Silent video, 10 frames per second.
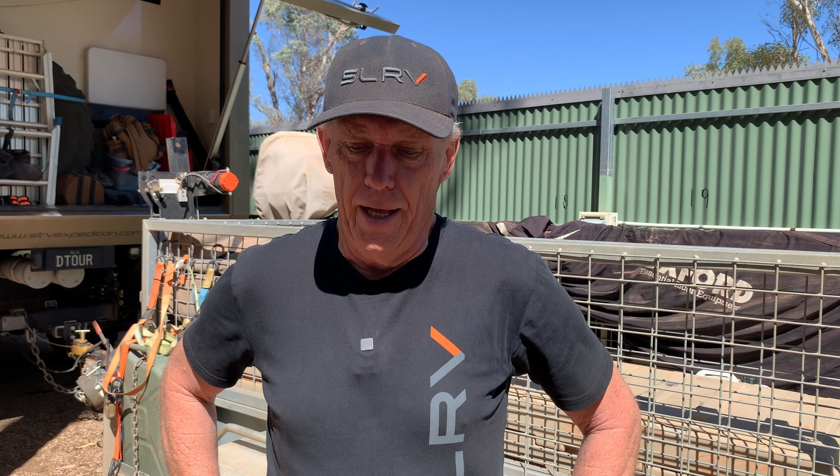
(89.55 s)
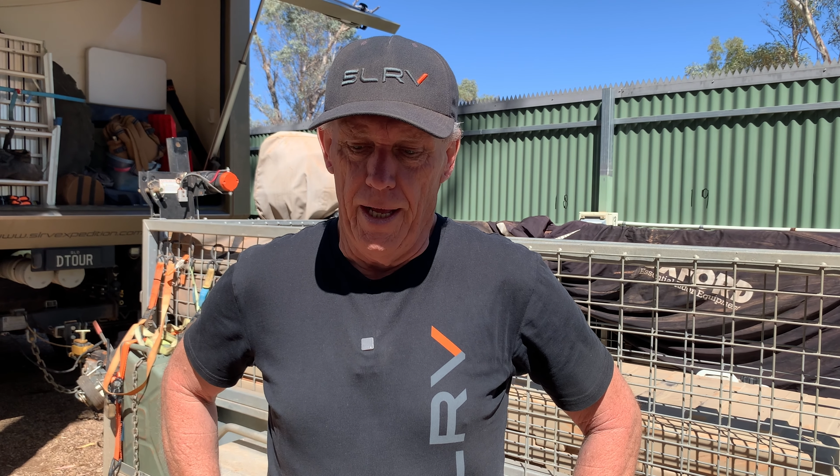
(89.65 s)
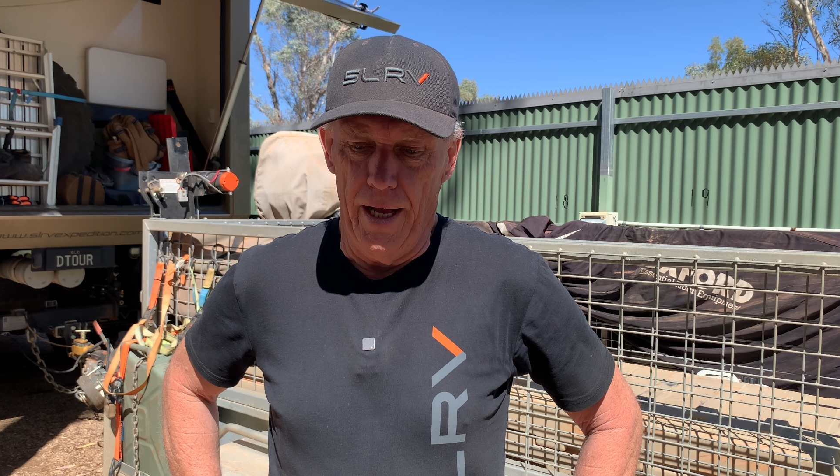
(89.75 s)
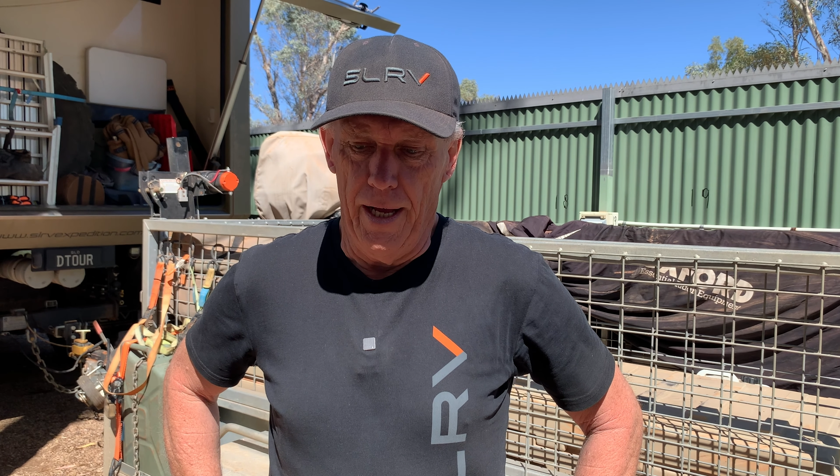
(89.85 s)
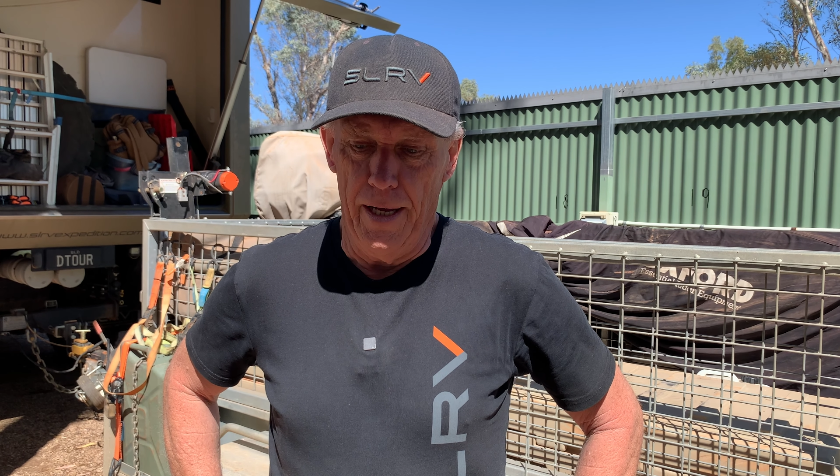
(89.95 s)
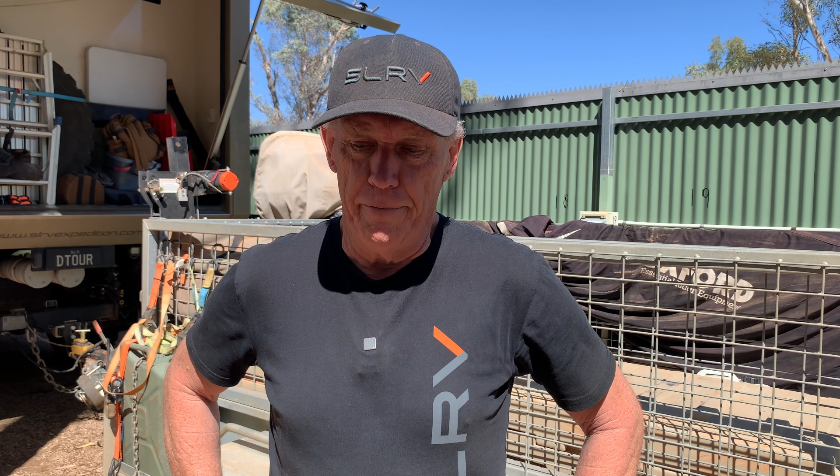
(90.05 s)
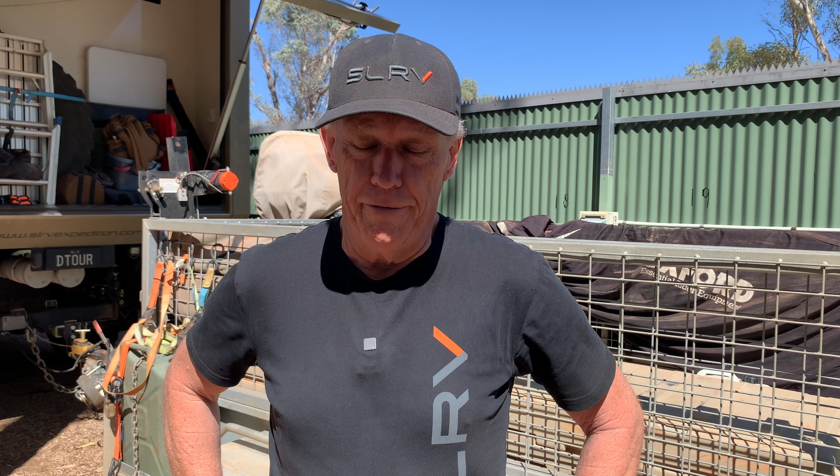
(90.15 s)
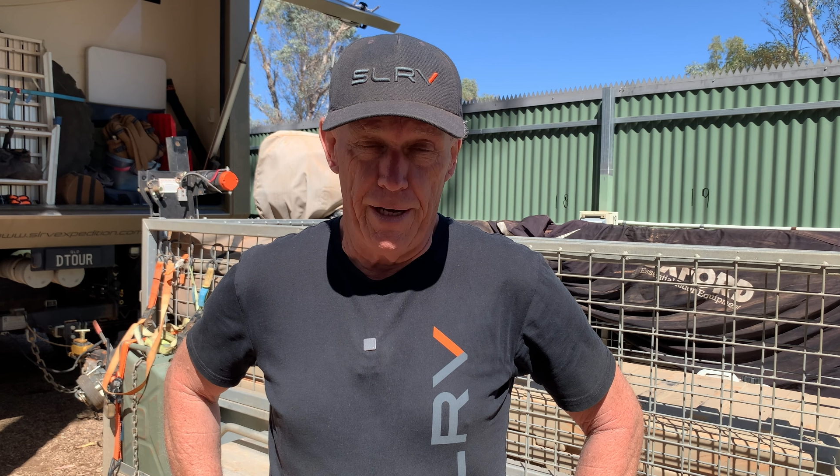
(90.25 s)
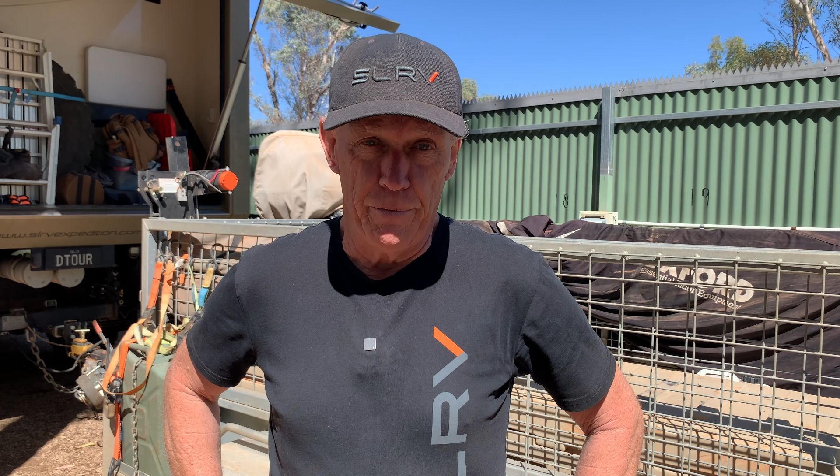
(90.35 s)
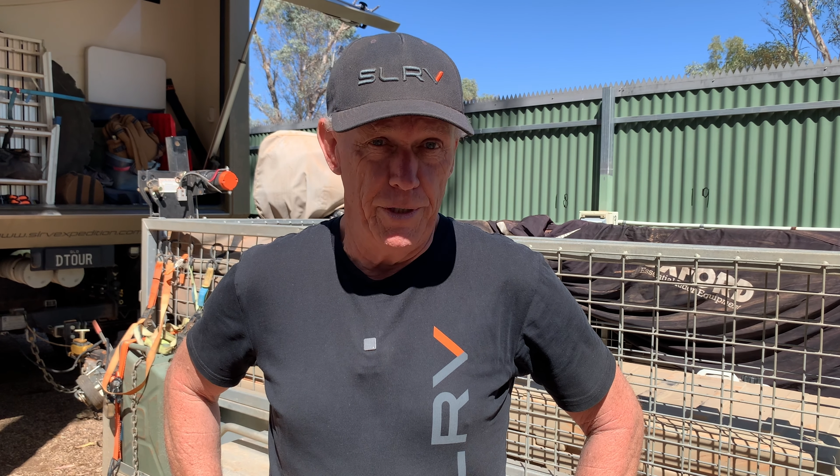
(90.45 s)
In
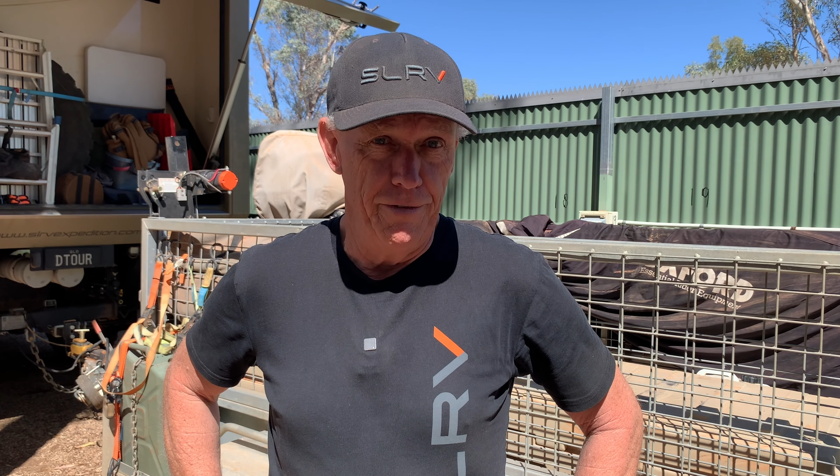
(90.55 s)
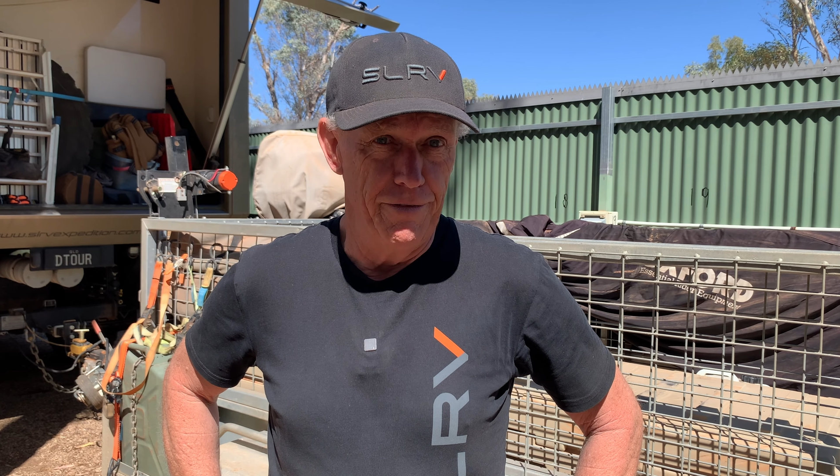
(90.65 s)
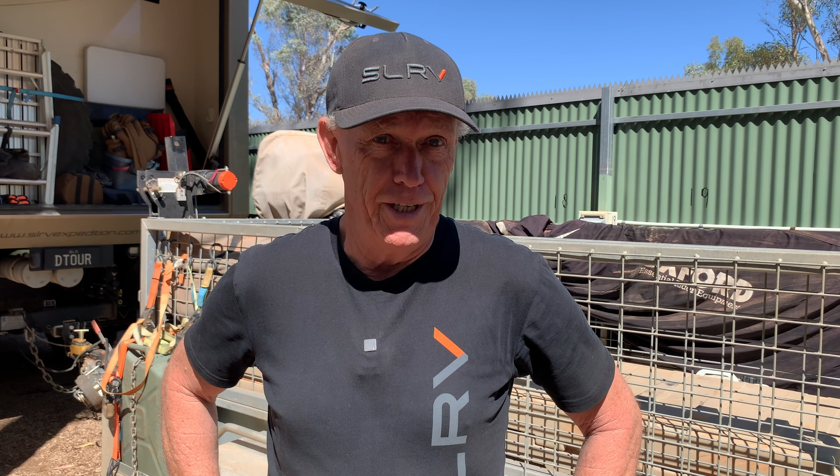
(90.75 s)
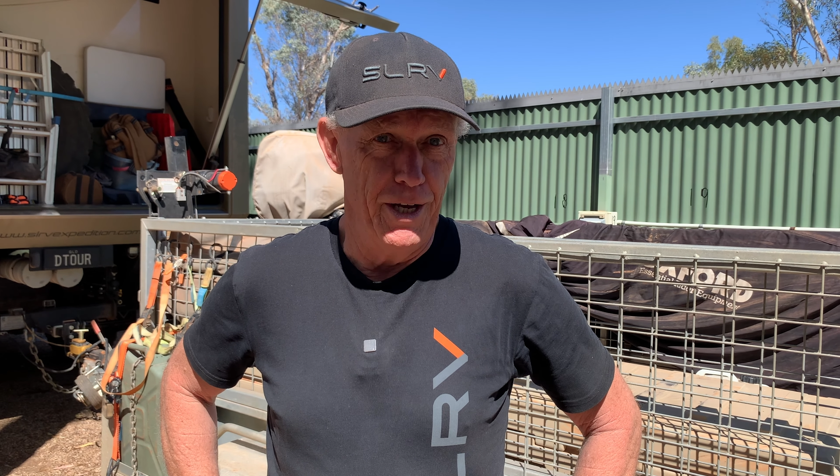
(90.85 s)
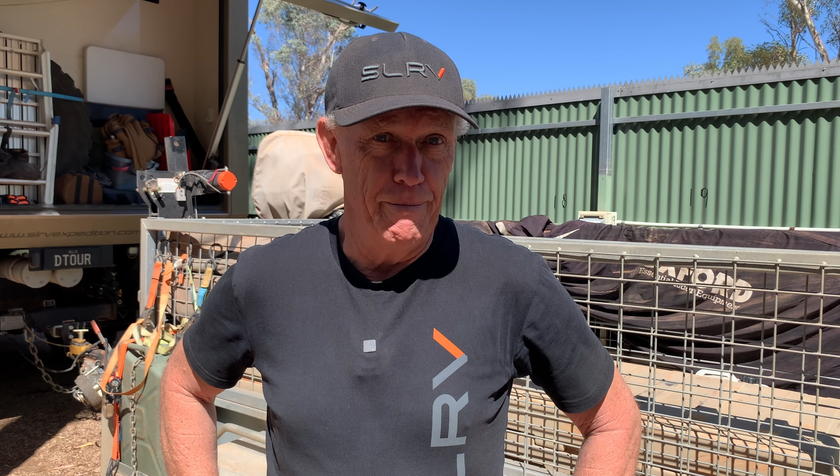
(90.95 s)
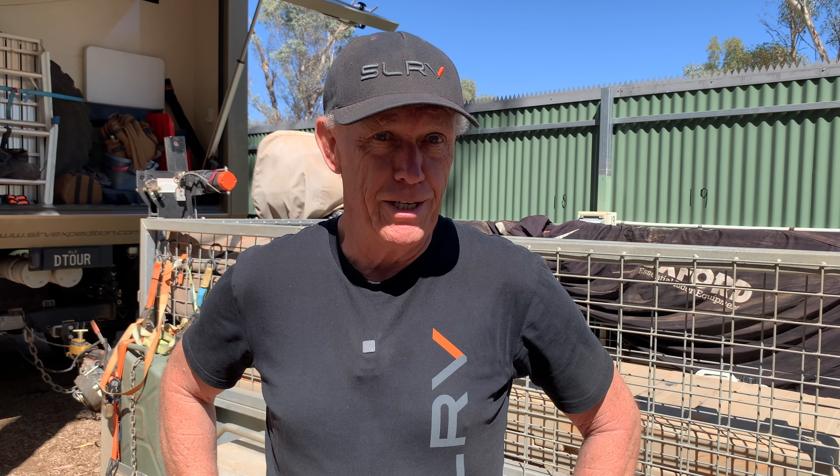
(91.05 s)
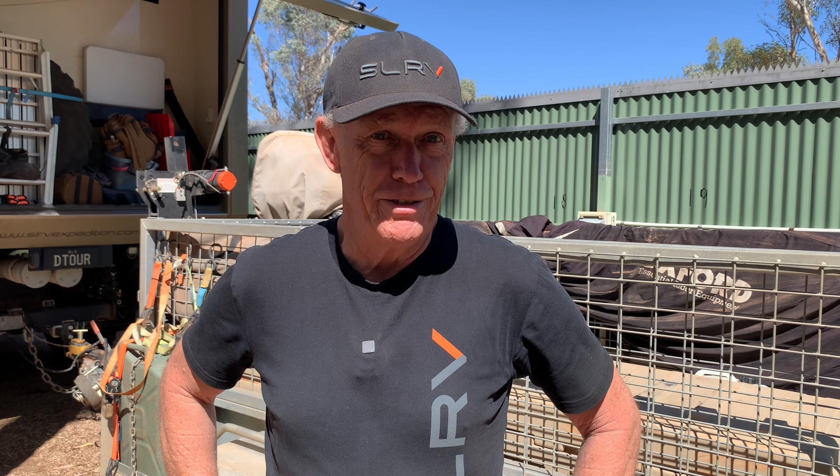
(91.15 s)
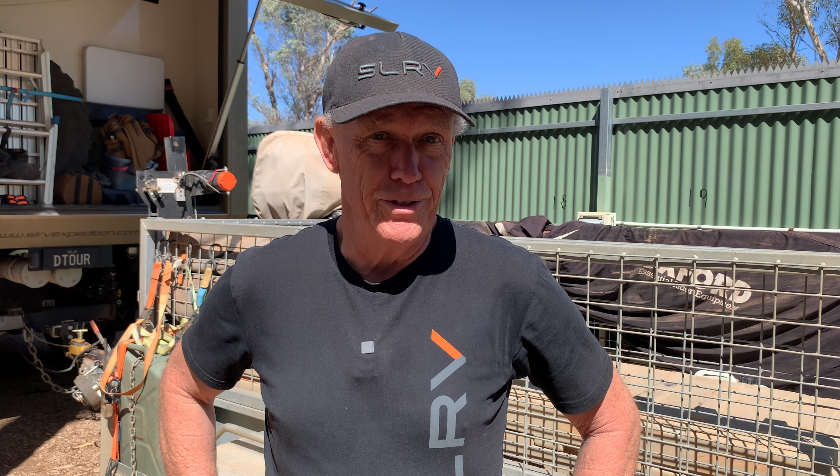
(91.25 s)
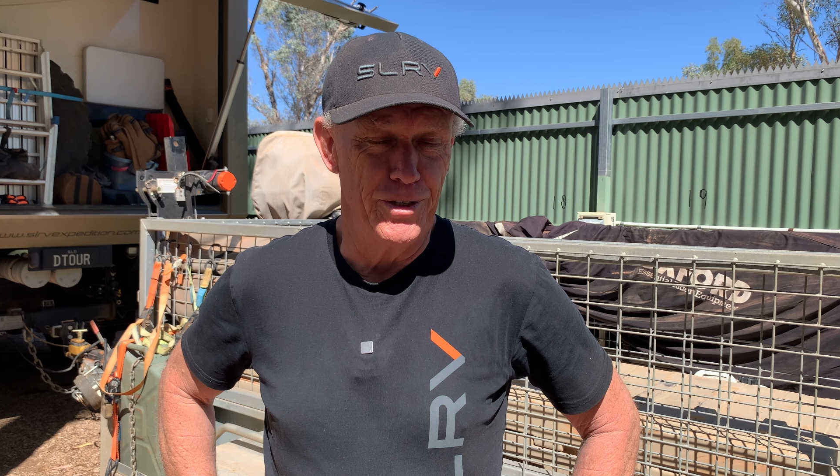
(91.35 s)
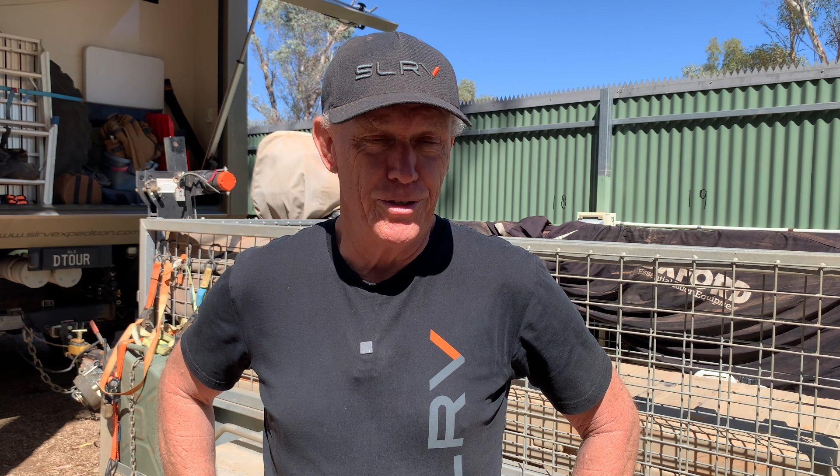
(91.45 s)
fact, we didn't video much of
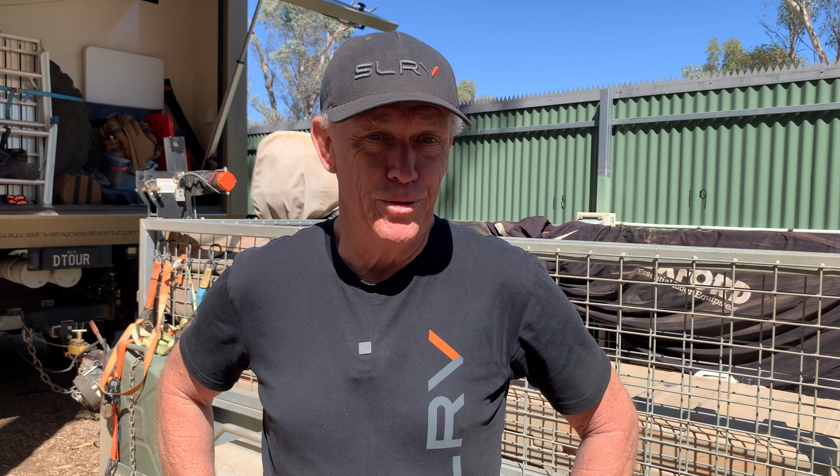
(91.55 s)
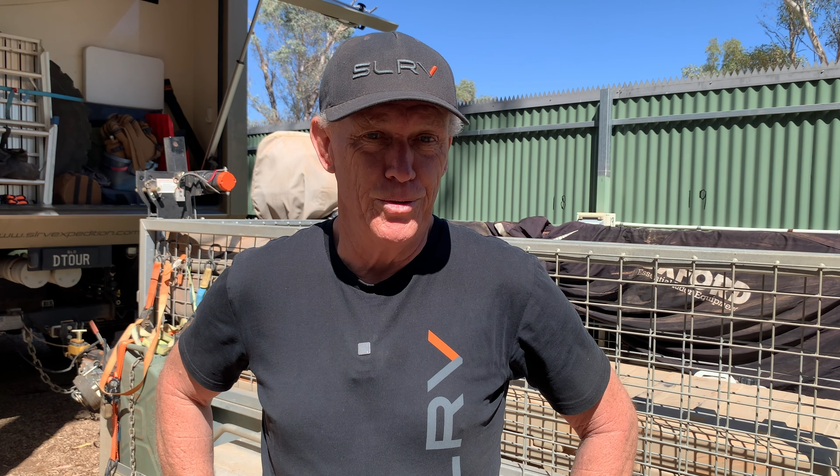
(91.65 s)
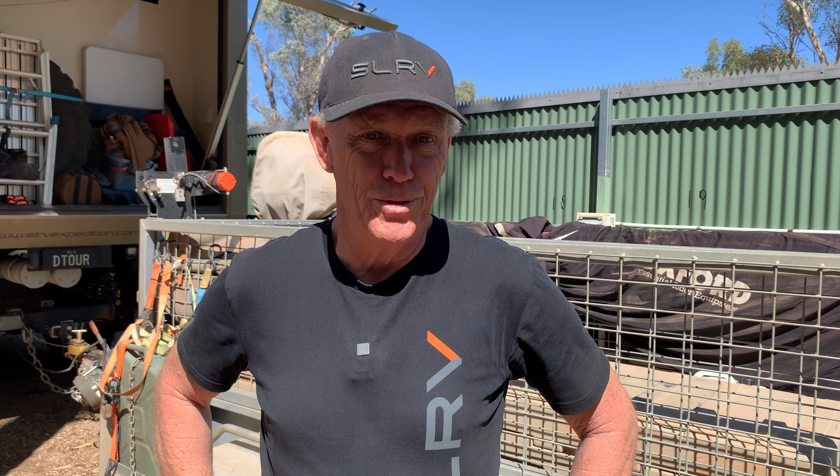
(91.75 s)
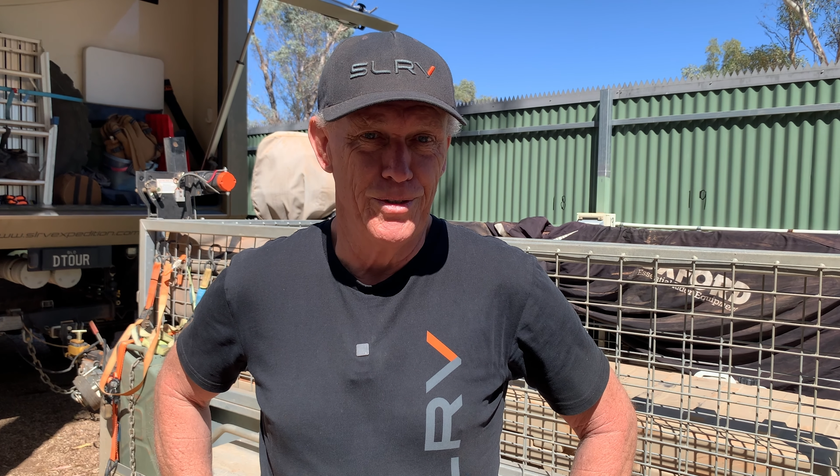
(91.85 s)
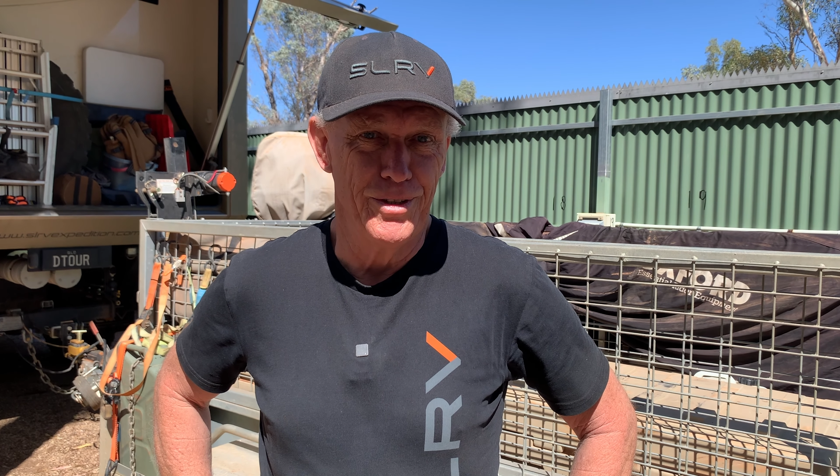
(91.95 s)
it at all.